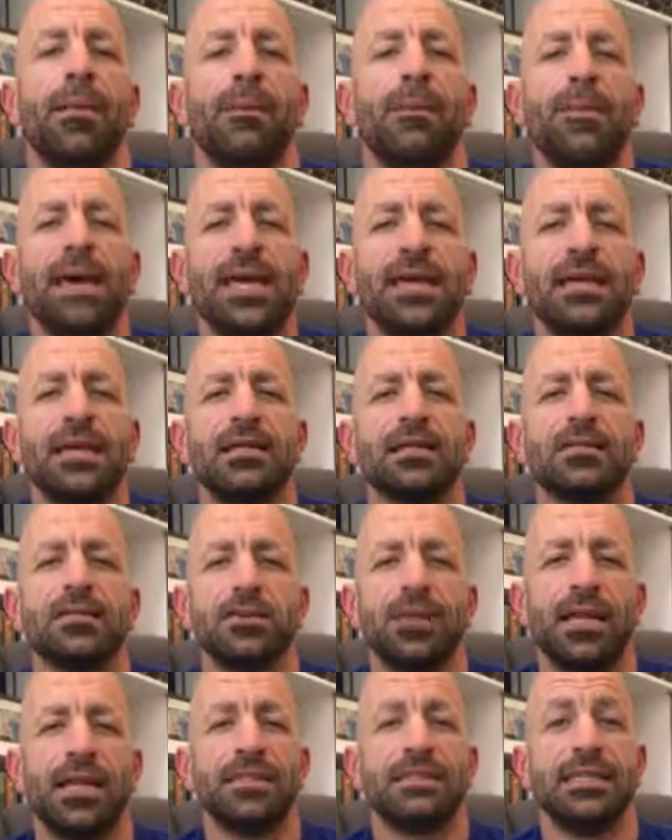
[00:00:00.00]
make it
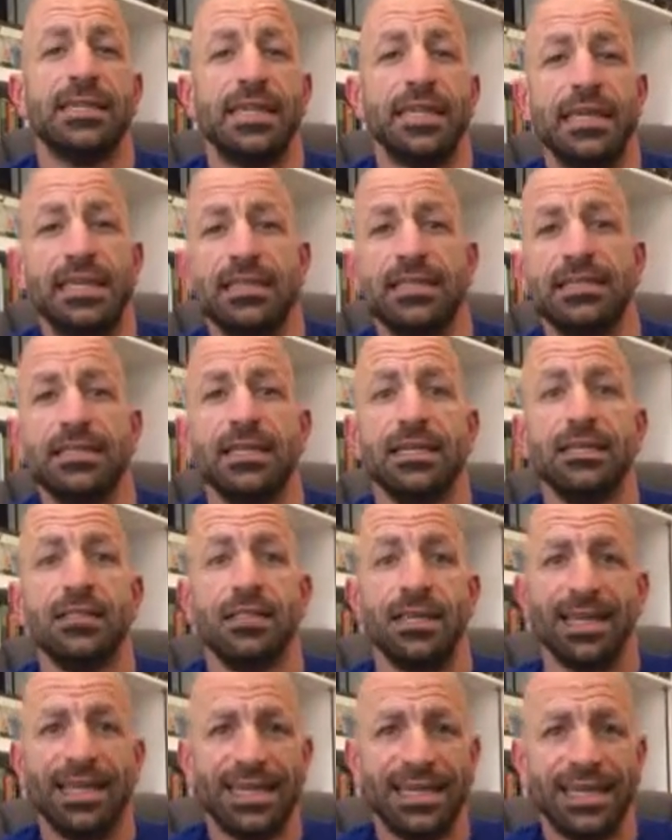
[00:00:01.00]
so that it's easy
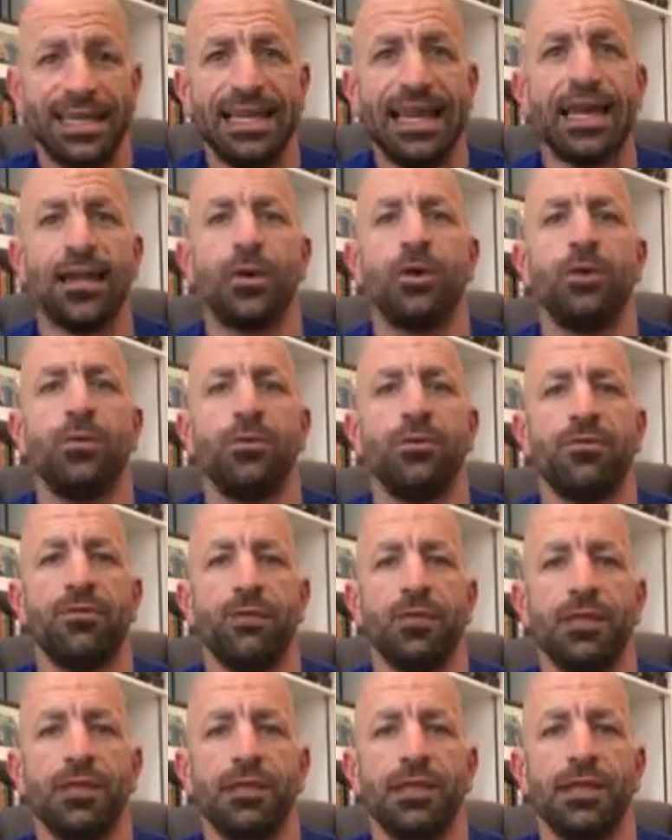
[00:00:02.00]
to eat at home
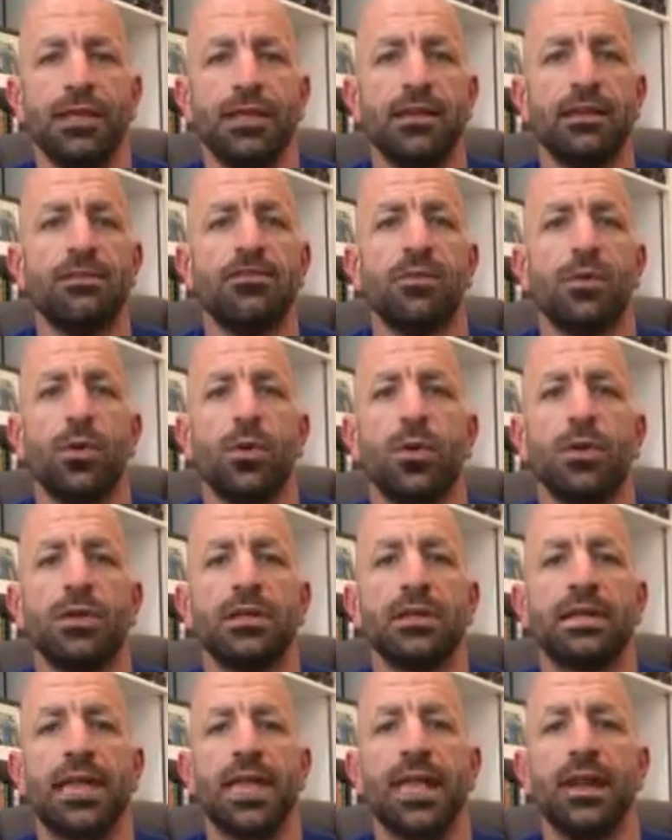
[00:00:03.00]
before you leave or
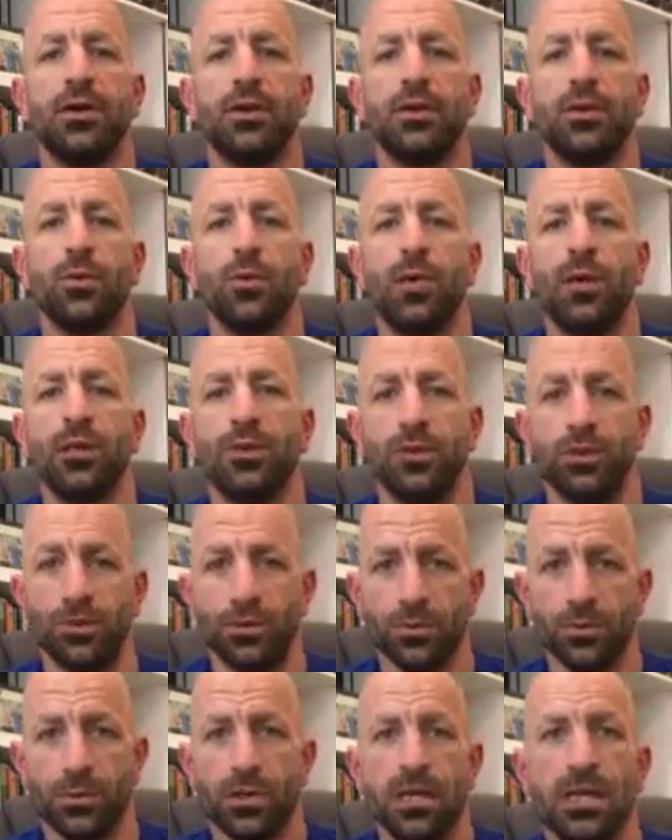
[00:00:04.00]
to carry with
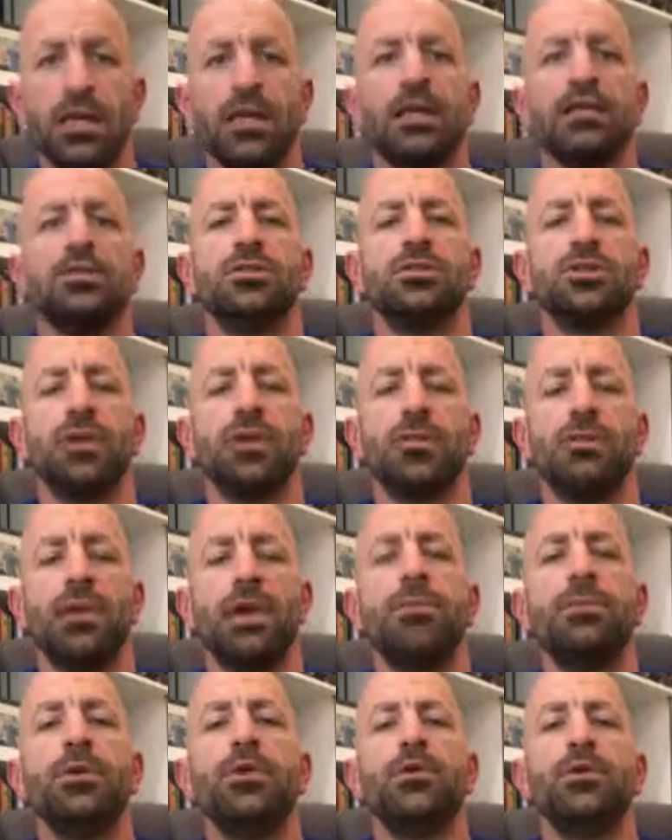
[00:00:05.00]
you. So
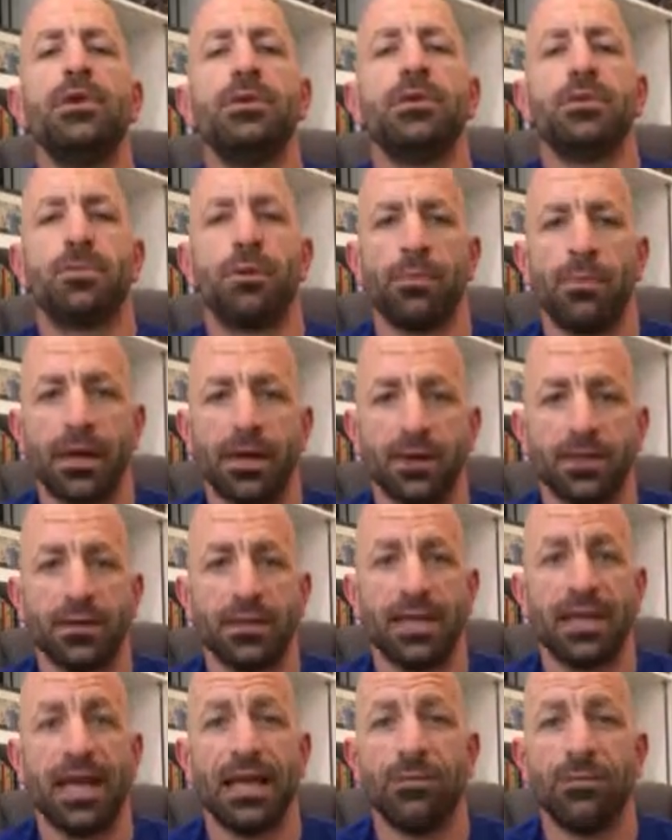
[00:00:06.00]
maybe you need to prepare
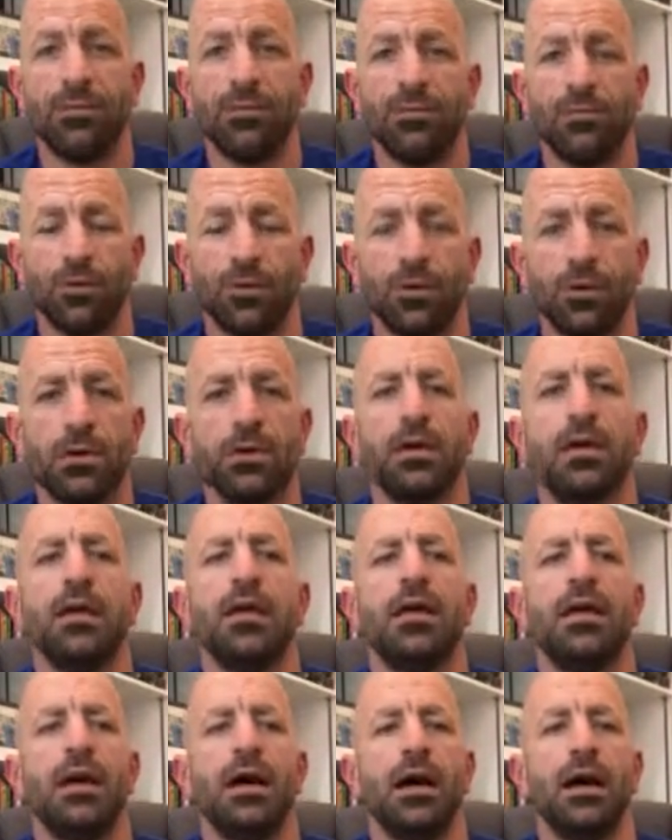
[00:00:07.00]
it the night before,
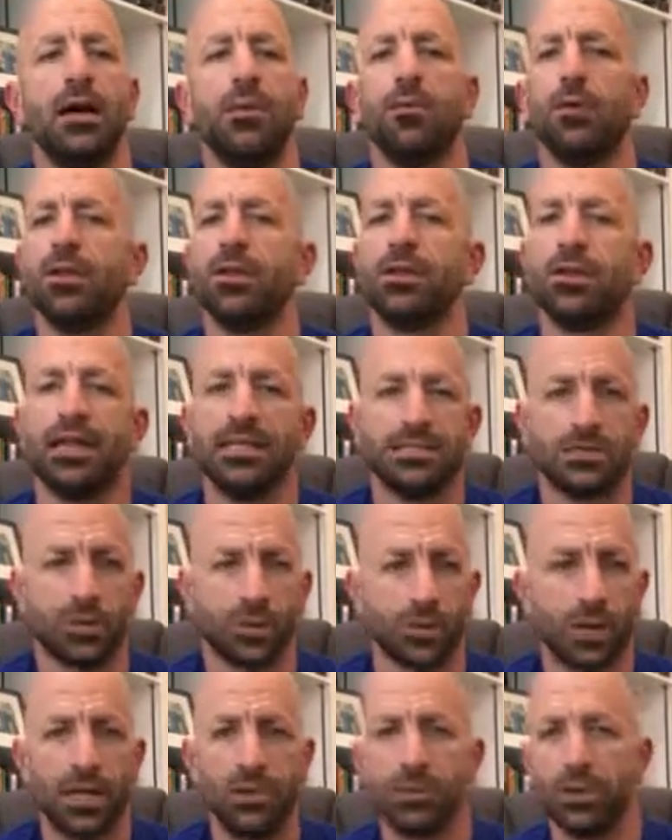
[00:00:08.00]
whether that's
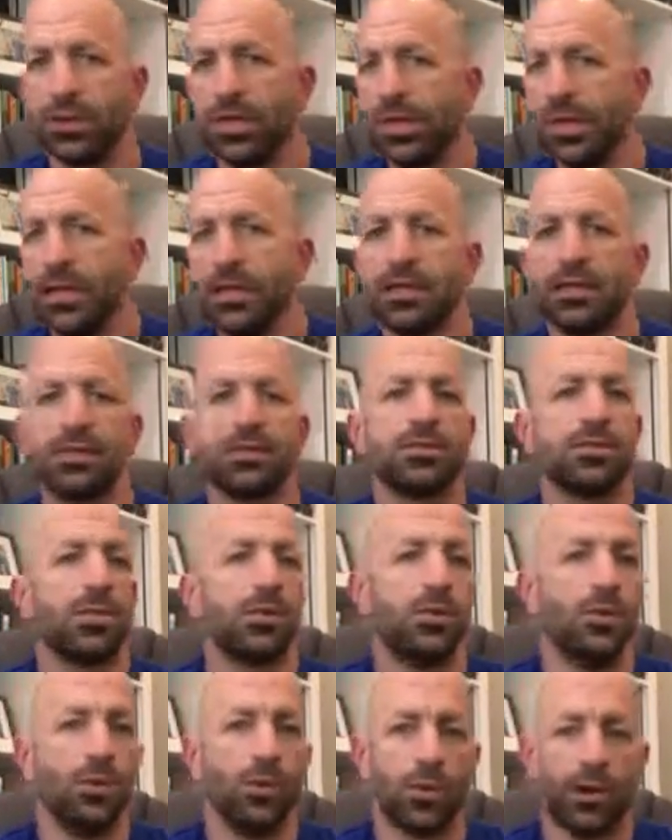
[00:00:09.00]
scrambled eggs
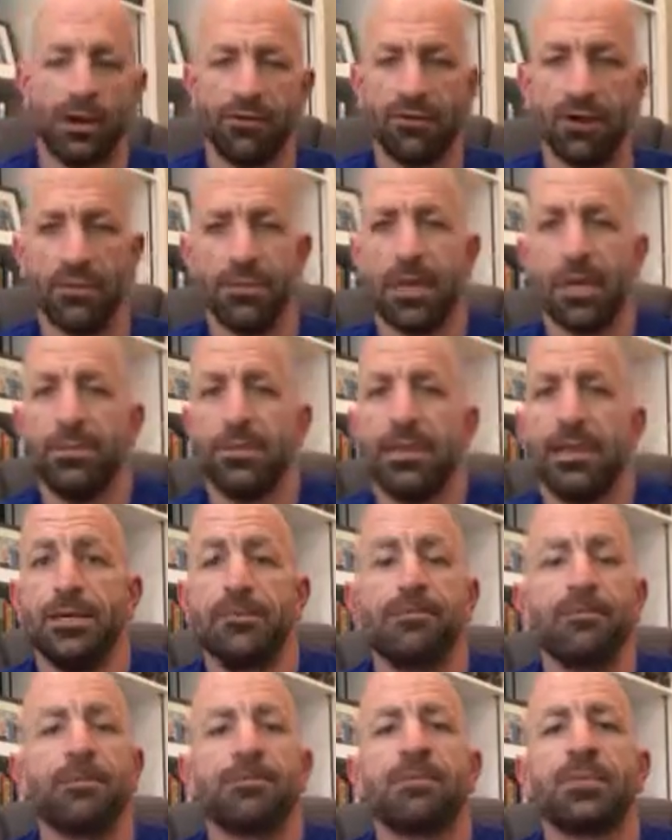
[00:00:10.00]
or whatever it may
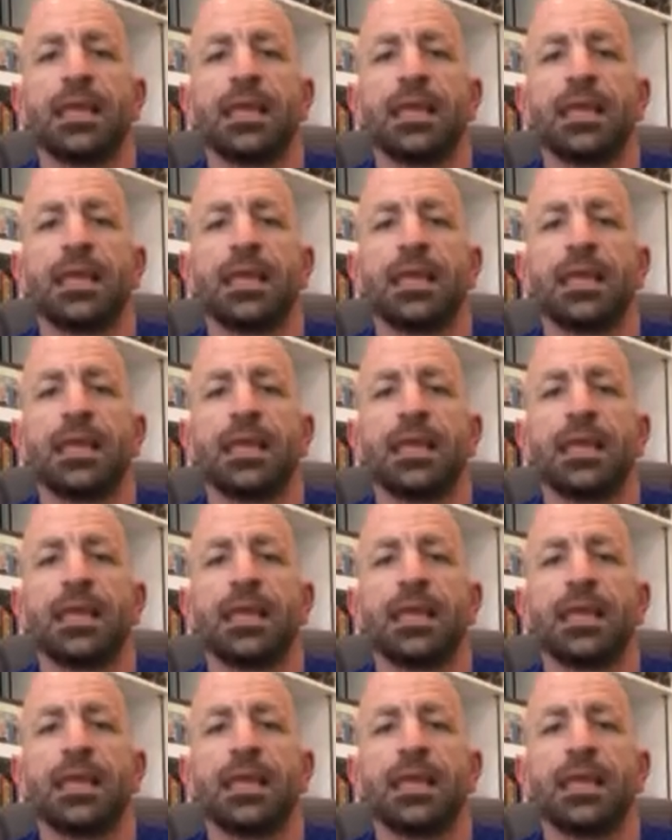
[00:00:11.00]
be.